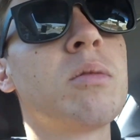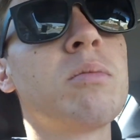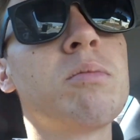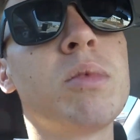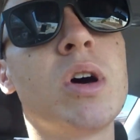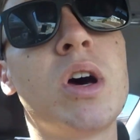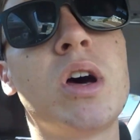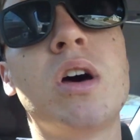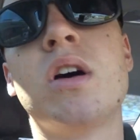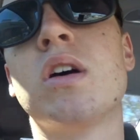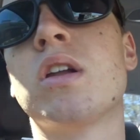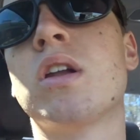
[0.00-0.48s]

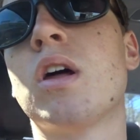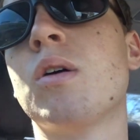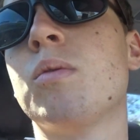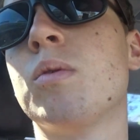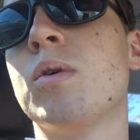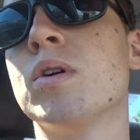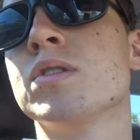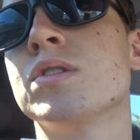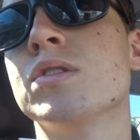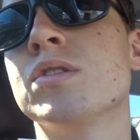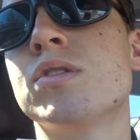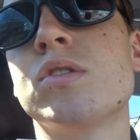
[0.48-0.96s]
but I
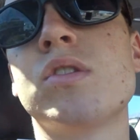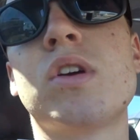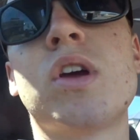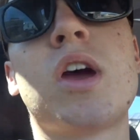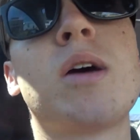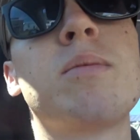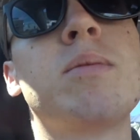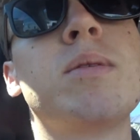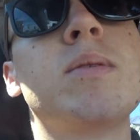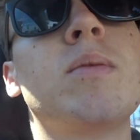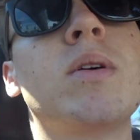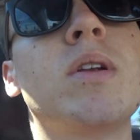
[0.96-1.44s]
wasn't too
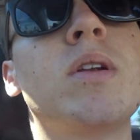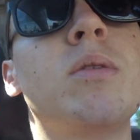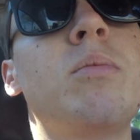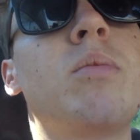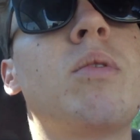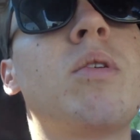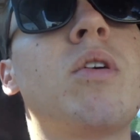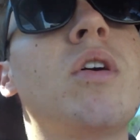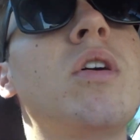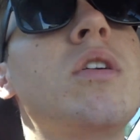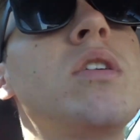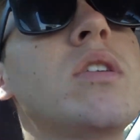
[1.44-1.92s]
happy when it
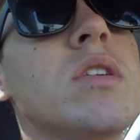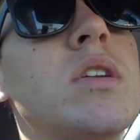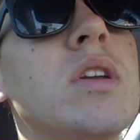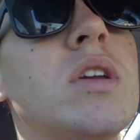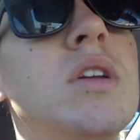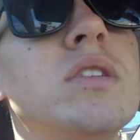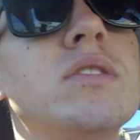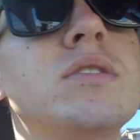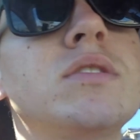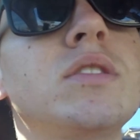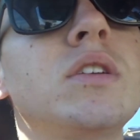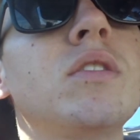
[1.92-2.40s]
broke,
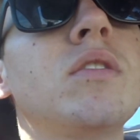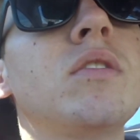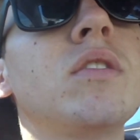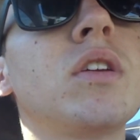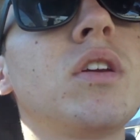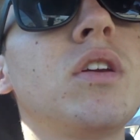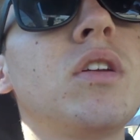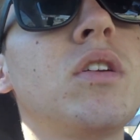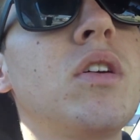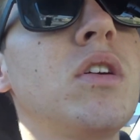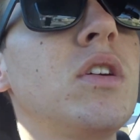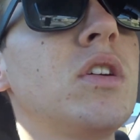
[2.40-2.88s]

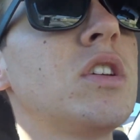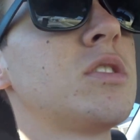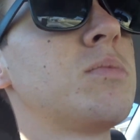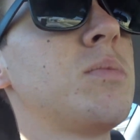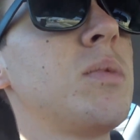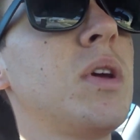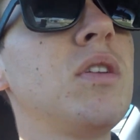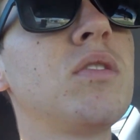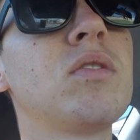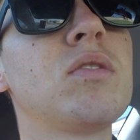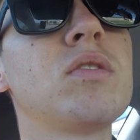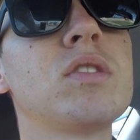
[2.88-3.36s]
considering, you know, you
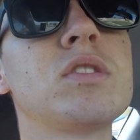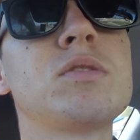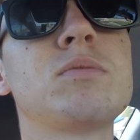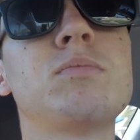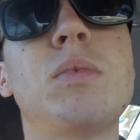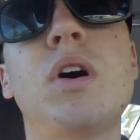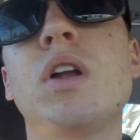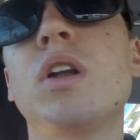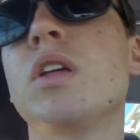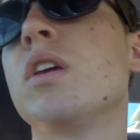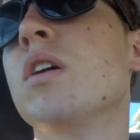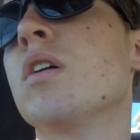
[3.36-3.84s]
spend all this
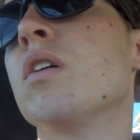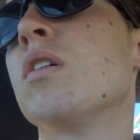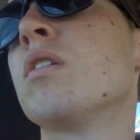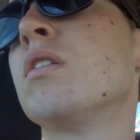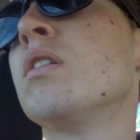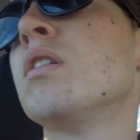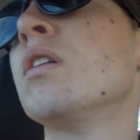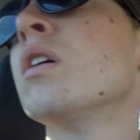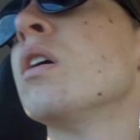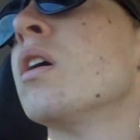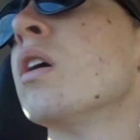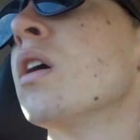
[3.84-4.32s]
money
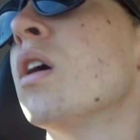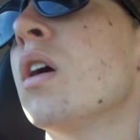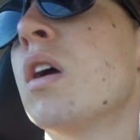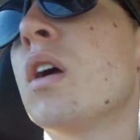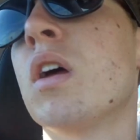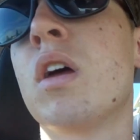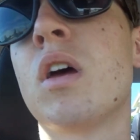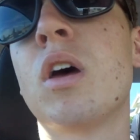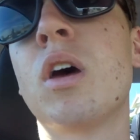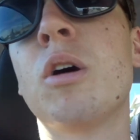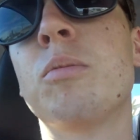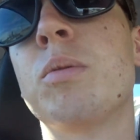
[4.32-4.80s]
on
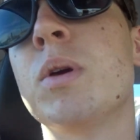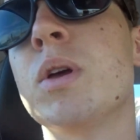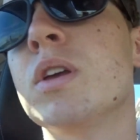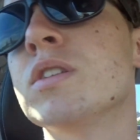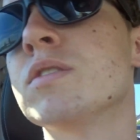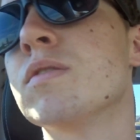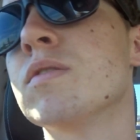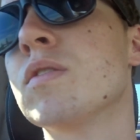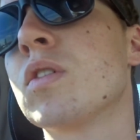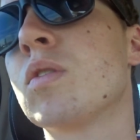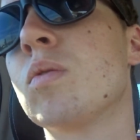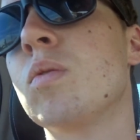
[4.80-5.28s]
a
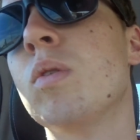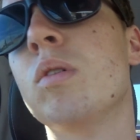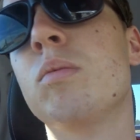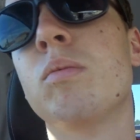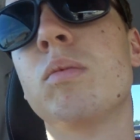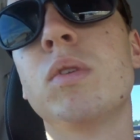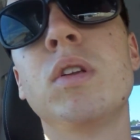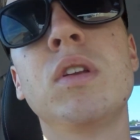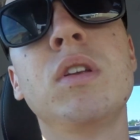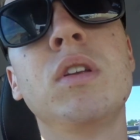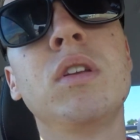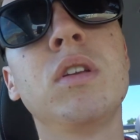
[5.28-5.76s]
piece of
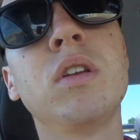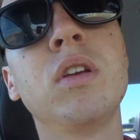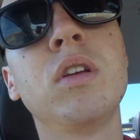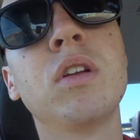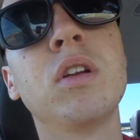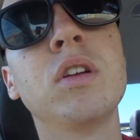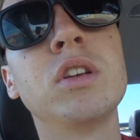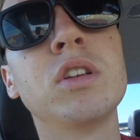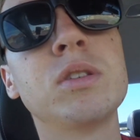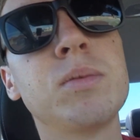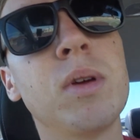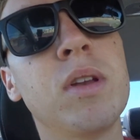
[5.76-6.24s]
equipment, you
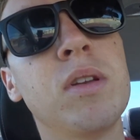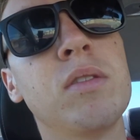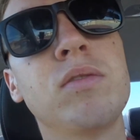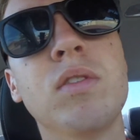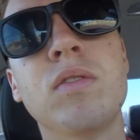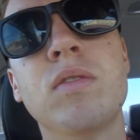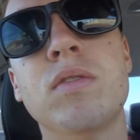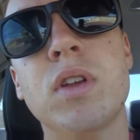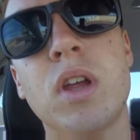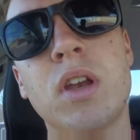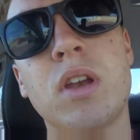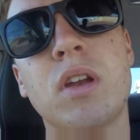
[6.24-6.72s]
know, you spend
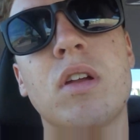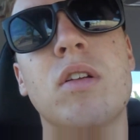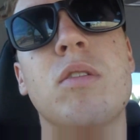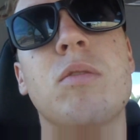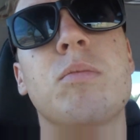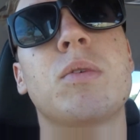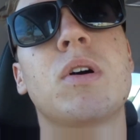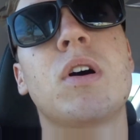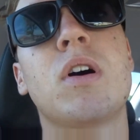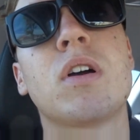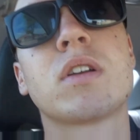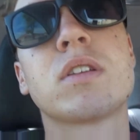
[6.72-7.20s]

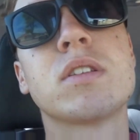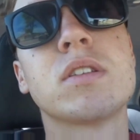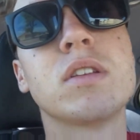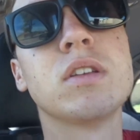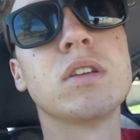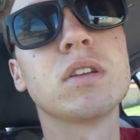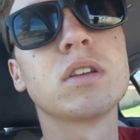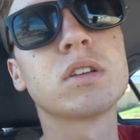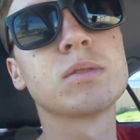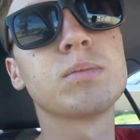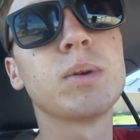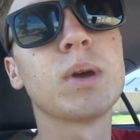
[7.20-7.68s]
$1,500 and
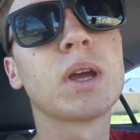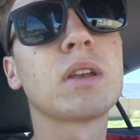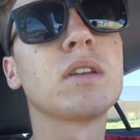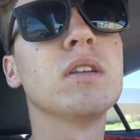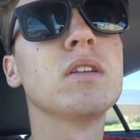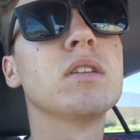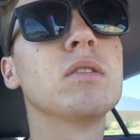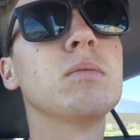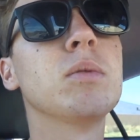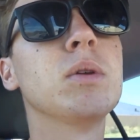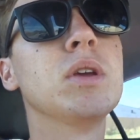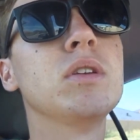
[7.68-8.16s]
you expect
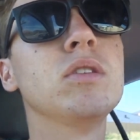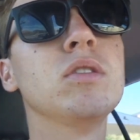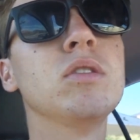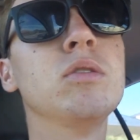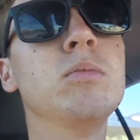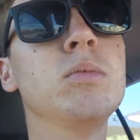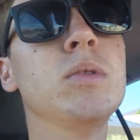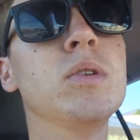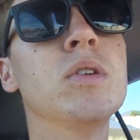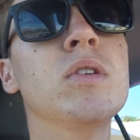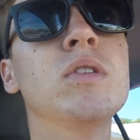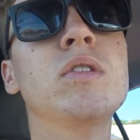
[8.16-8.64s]
it to be
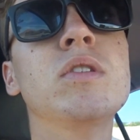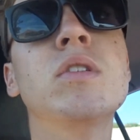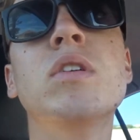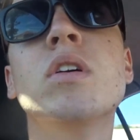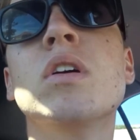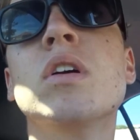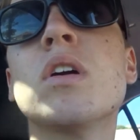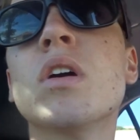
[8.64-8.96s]
U-Butte,